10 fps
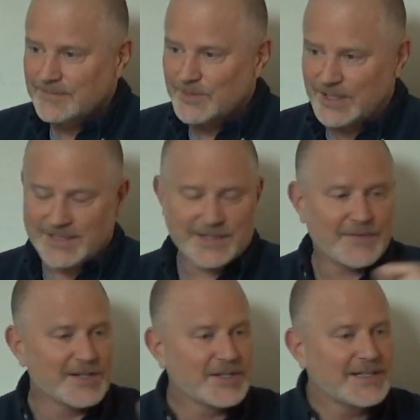Jesus
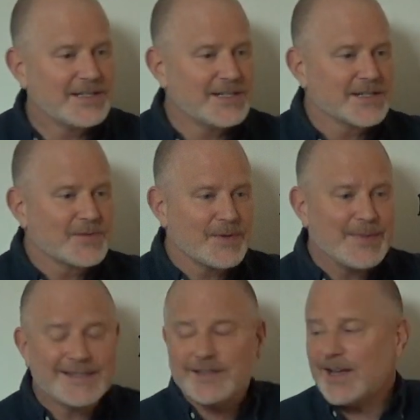eventually teaches we
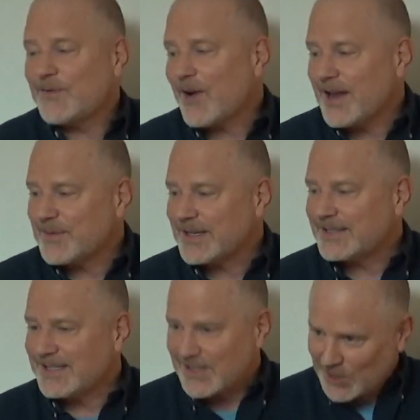must love our
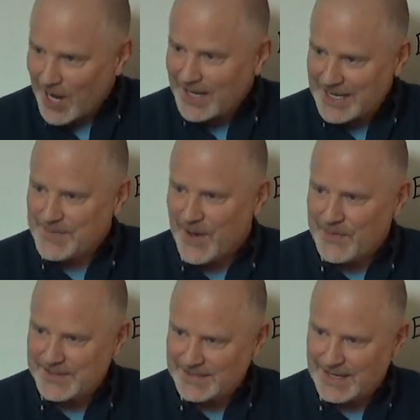enemies. He's talking
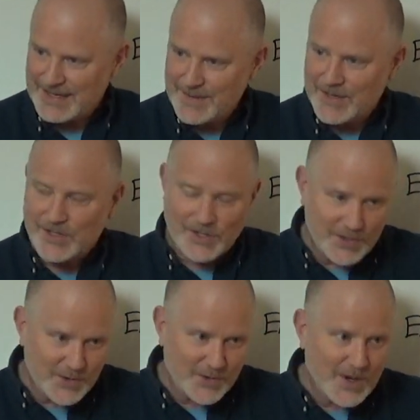about this dynamic.
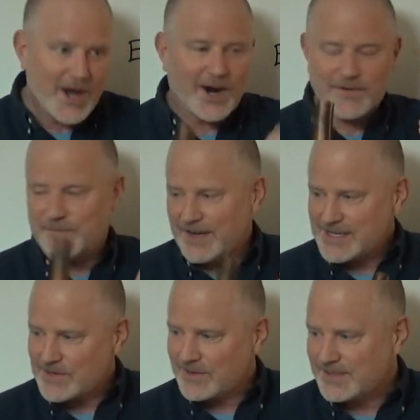You are
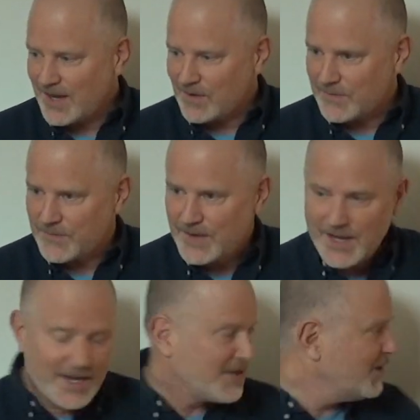fighting
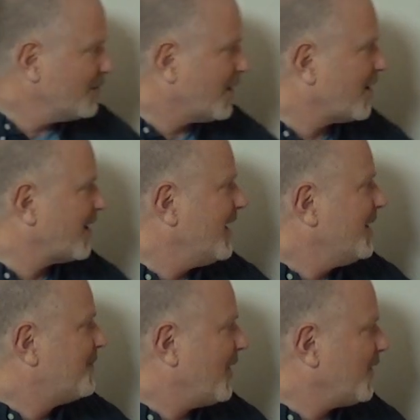yourself. You are
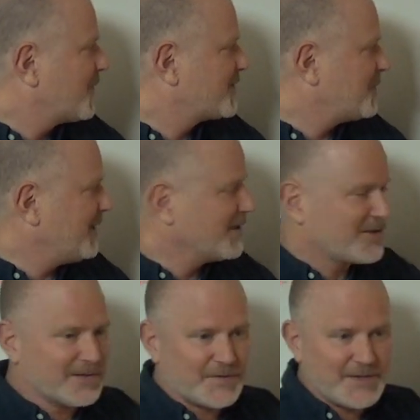both
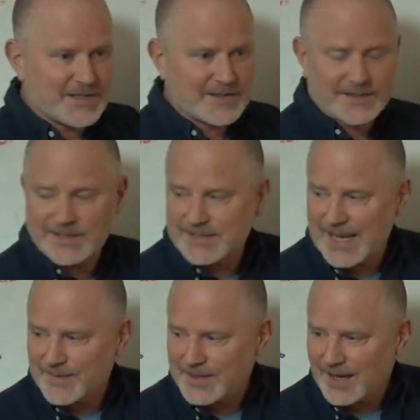spiritual and physical at the
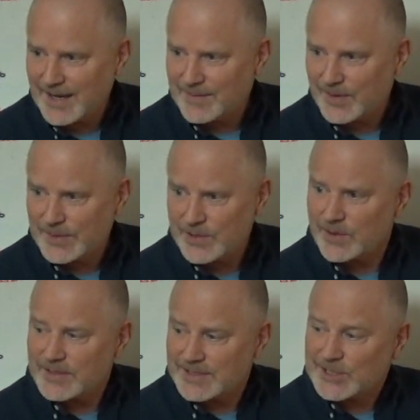same time, but what you
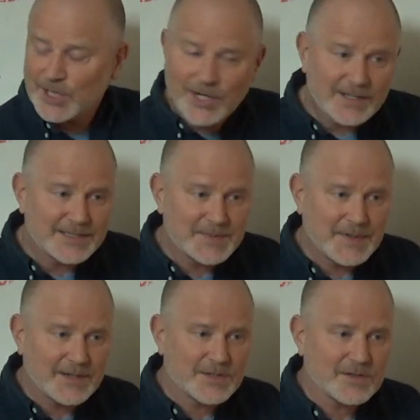are is eternally
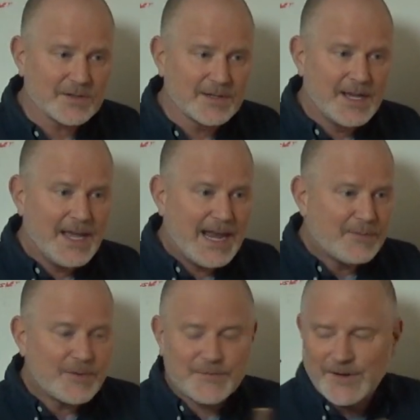spiritual. And
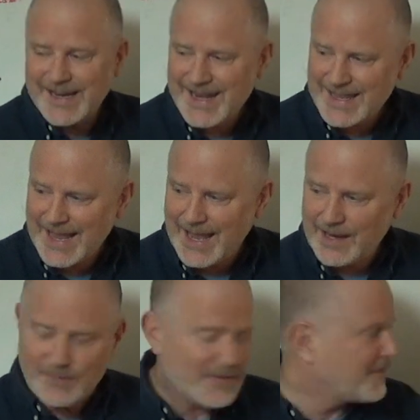if we forget
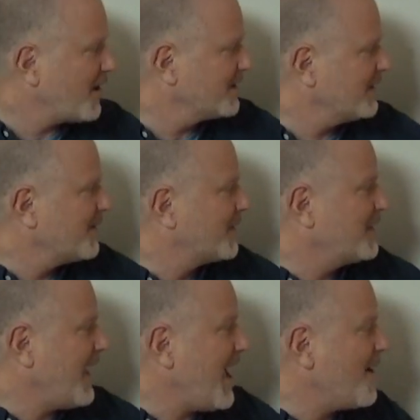that and we fall in love
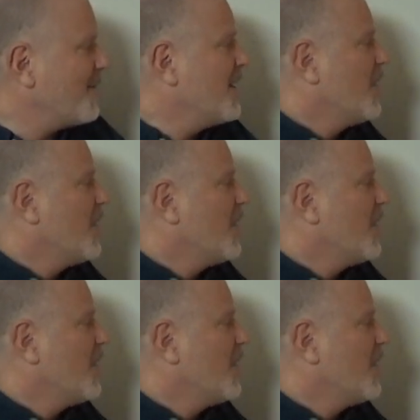with the M,